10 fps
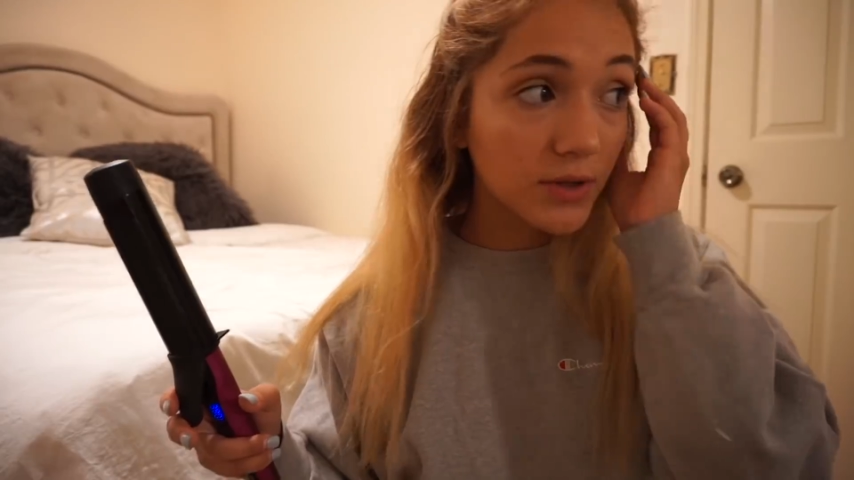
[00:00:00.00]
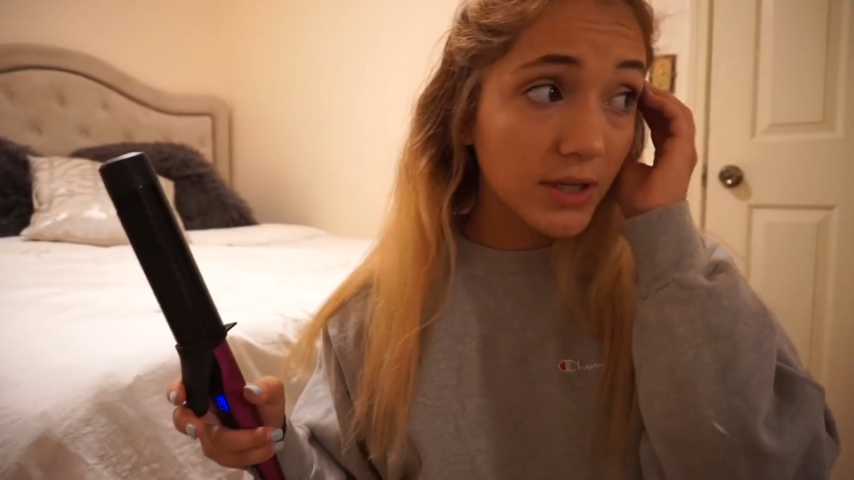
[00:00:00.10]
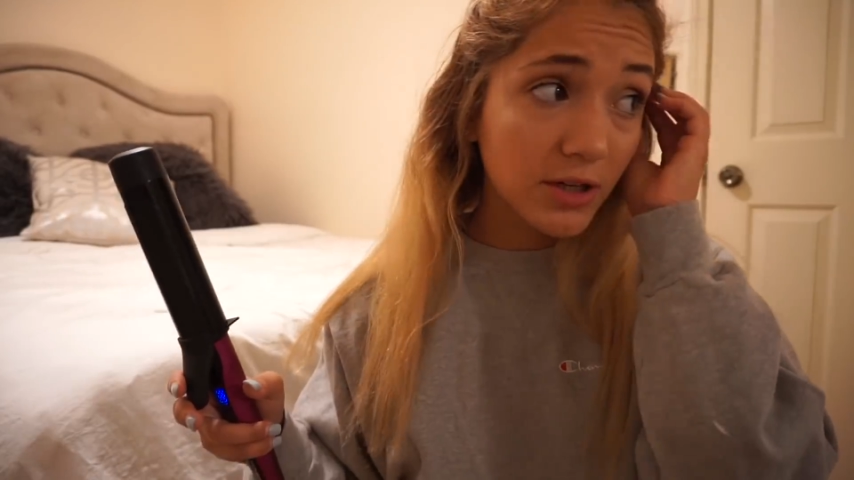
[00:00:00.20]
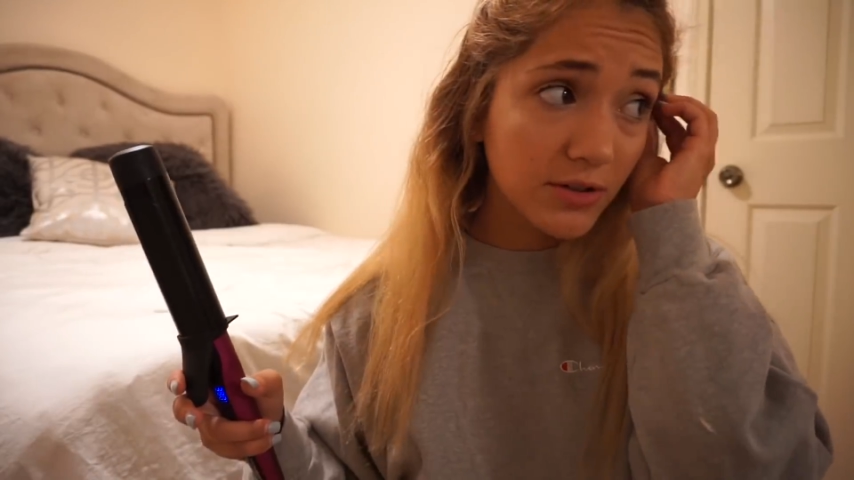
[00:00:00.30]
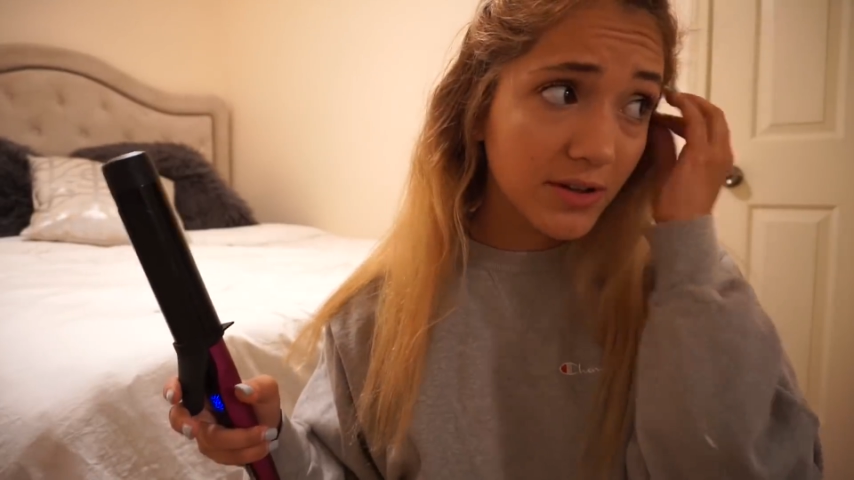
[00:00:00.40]

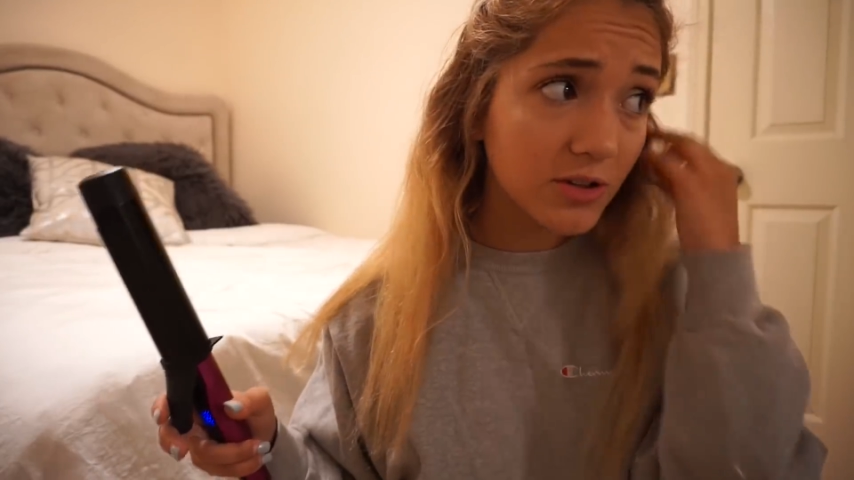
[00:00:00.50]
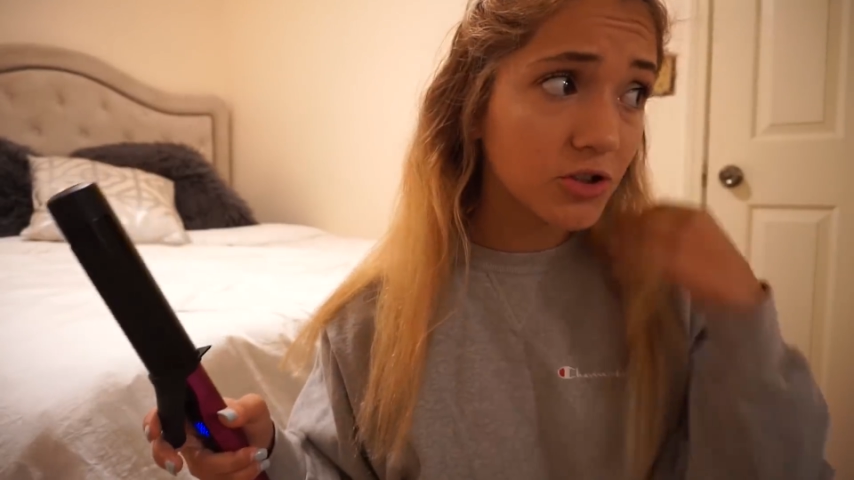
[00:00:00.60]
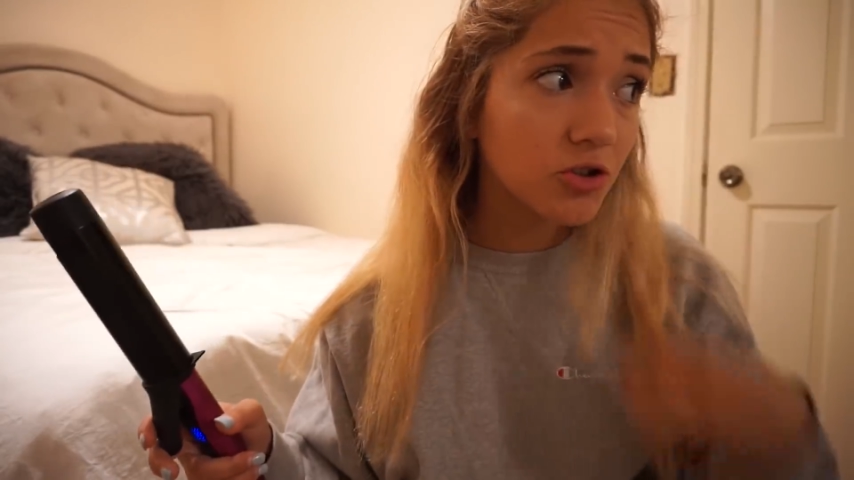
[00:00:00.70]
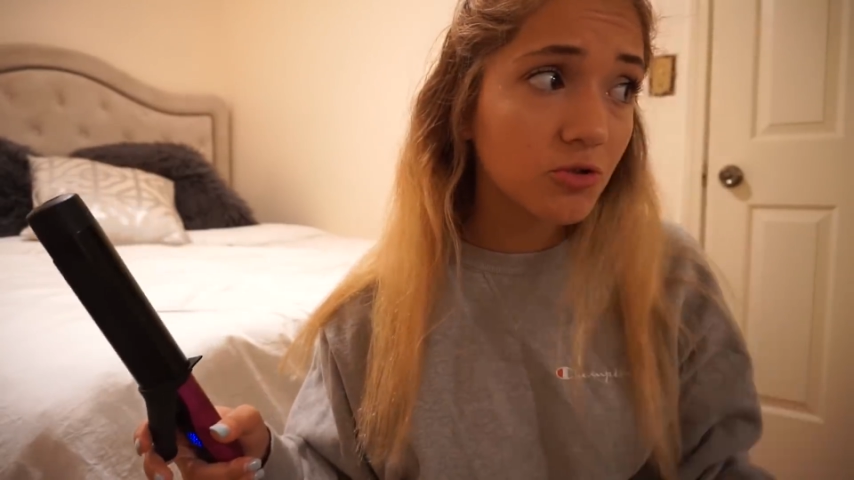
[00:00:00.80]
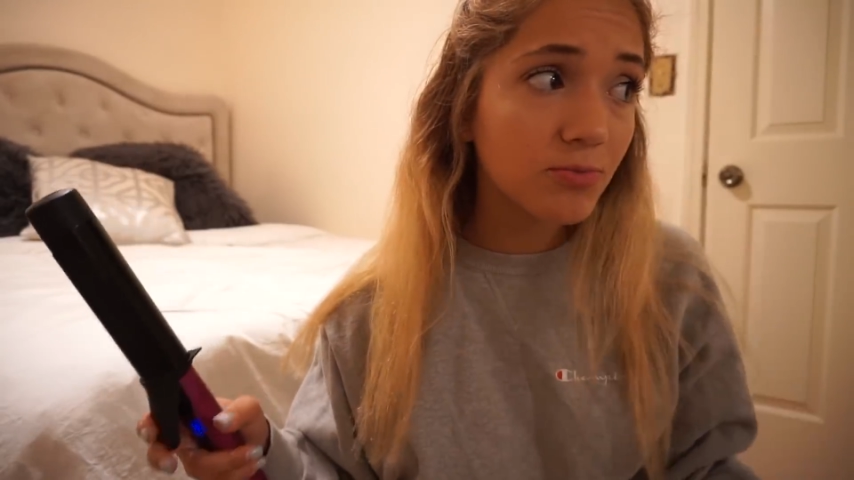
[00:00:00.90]
here that are
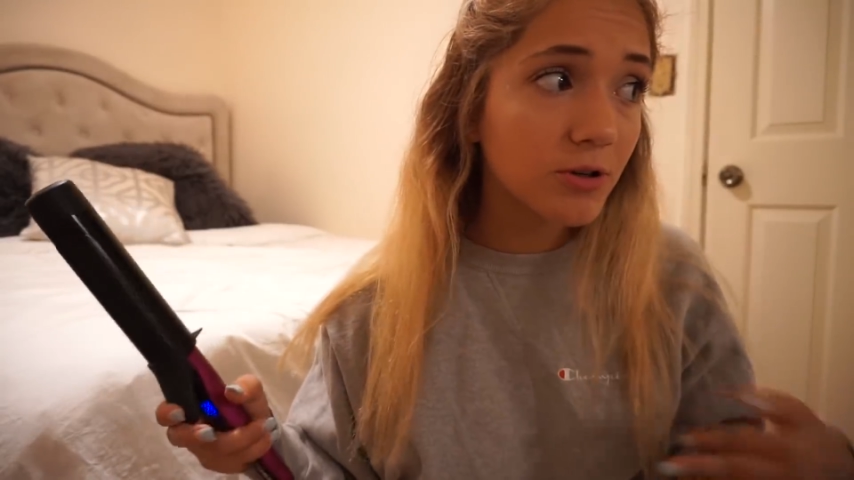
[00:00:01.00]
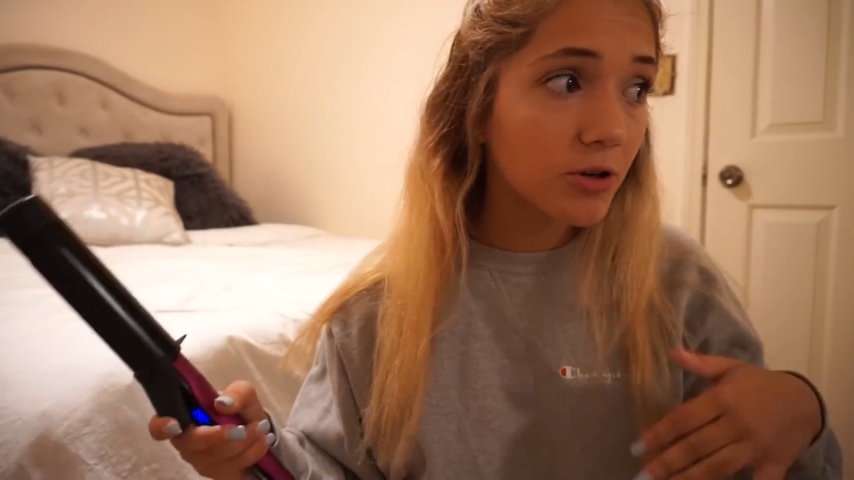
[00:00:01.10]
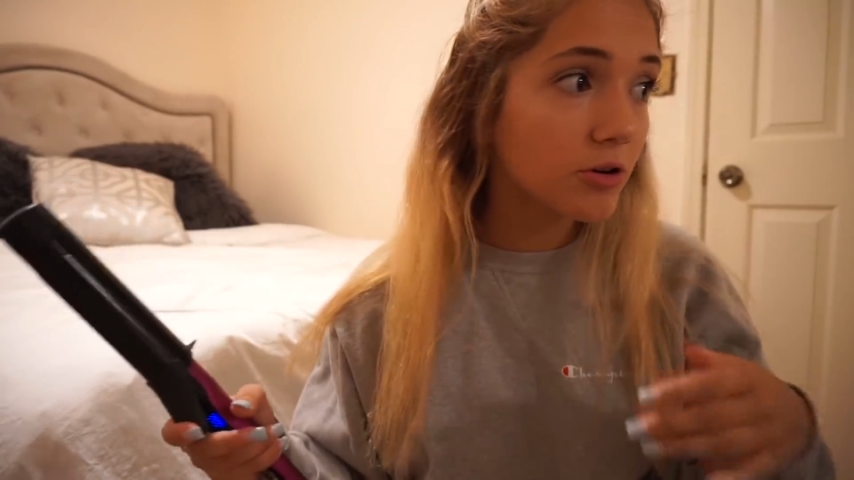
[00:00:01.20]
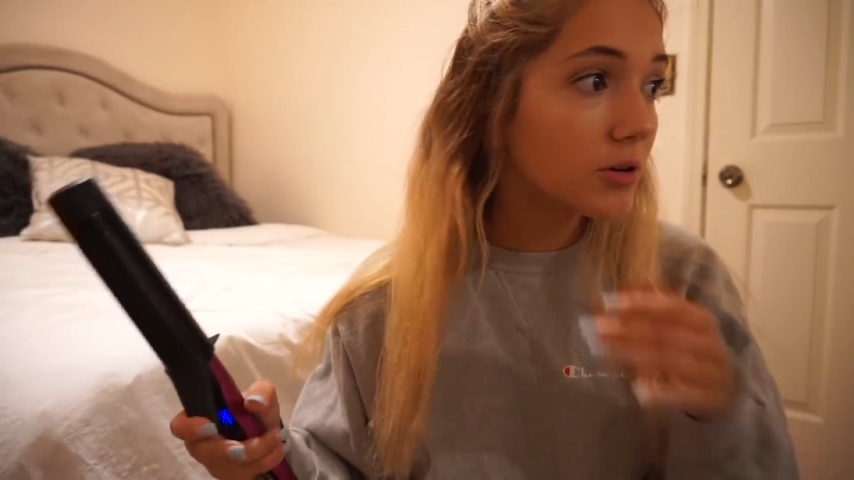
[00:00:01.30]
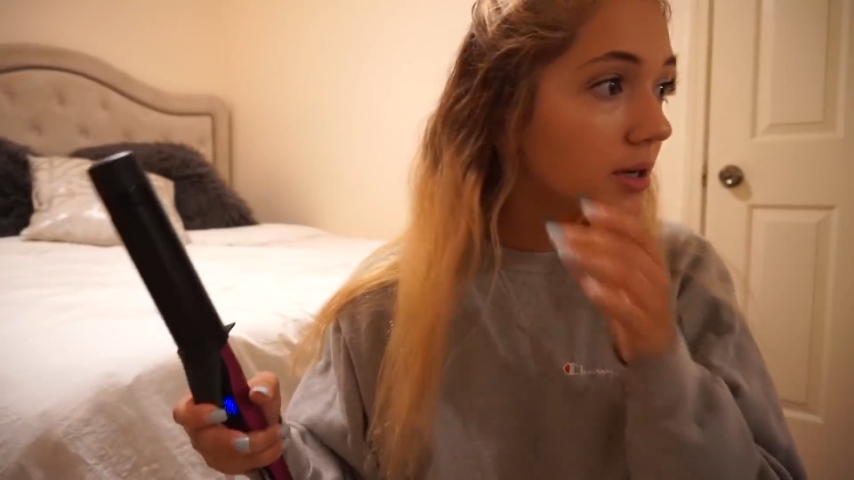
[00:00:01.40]
super
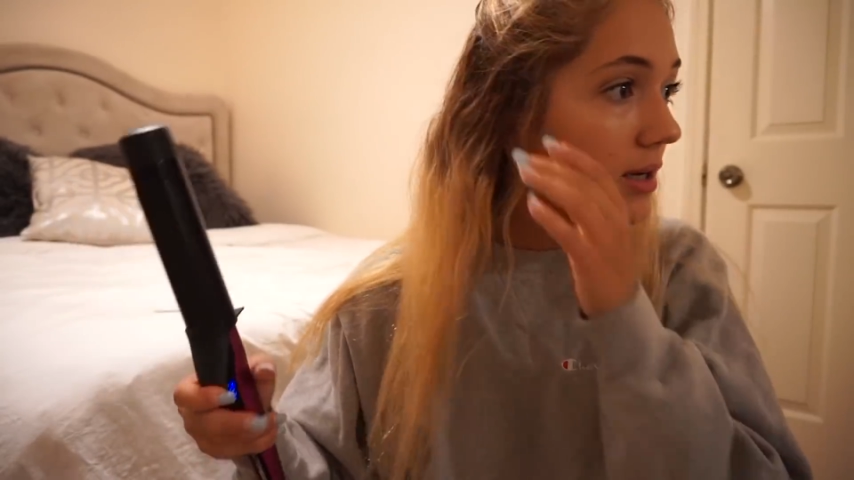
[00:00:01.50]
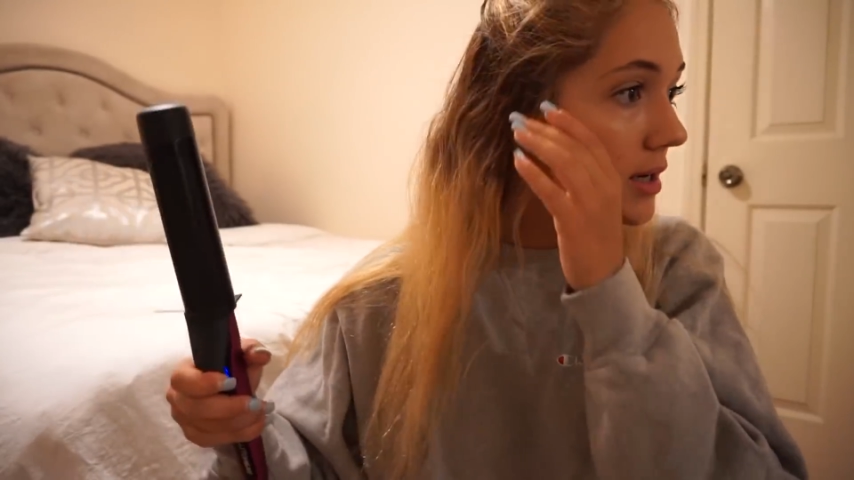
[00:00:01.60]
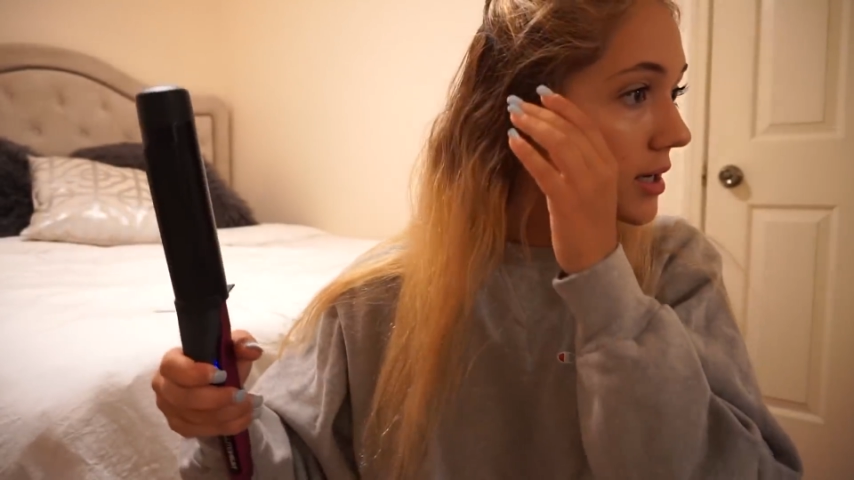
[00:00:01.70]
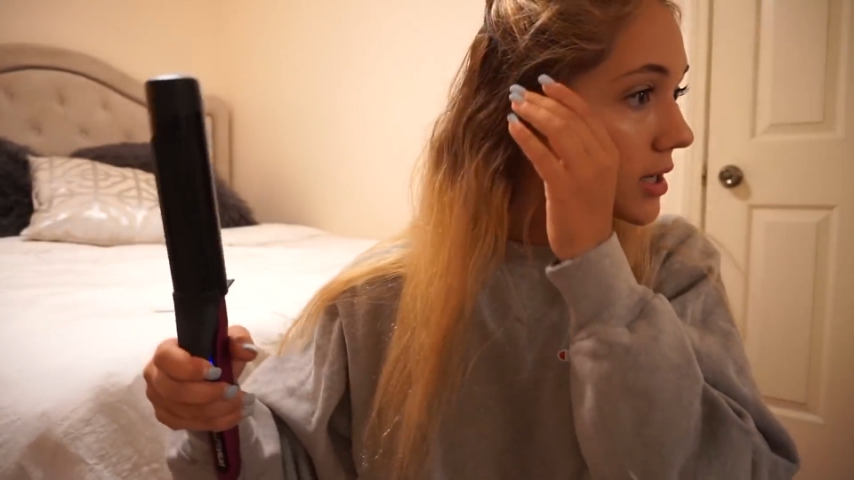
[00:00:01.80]
curly,